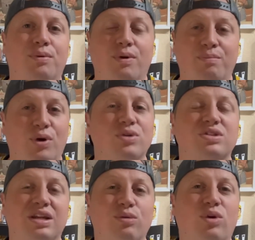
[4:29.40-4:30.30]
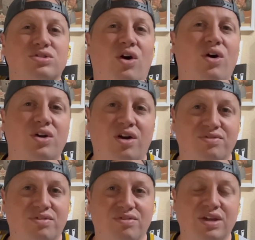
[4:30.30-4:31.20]
person he was on and off
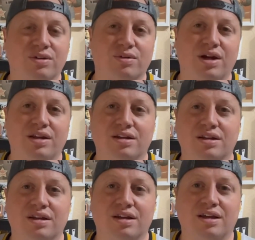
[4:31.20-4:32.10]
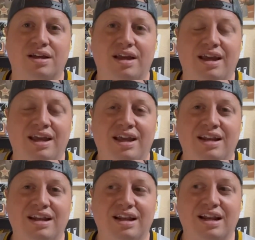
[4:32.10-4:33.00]
the field, right?
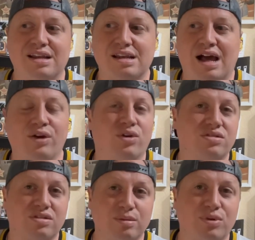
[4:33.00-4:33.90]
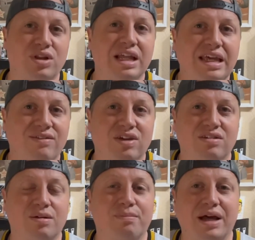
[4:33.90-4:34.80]
And I honestly believe he's
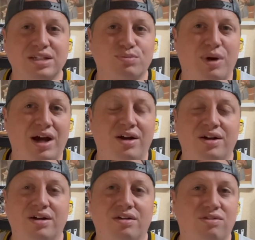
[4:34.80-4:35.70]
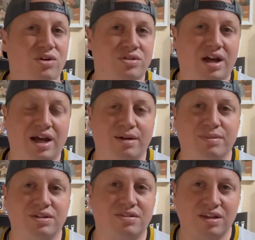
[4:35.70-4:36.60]
the best Pirate of all time.
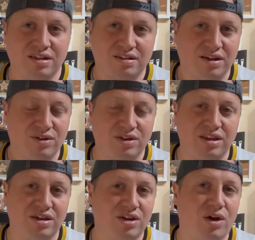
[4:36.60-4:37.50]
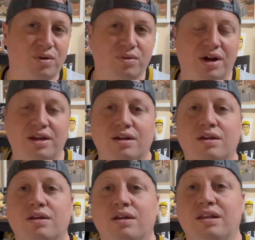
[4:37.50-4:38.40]
He's literally the GOAT, right?
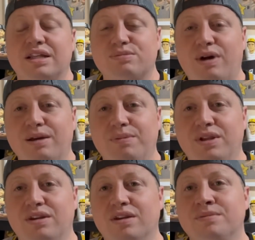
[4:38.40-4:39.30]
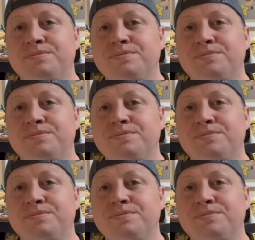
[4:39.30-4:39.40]
That's my opinion.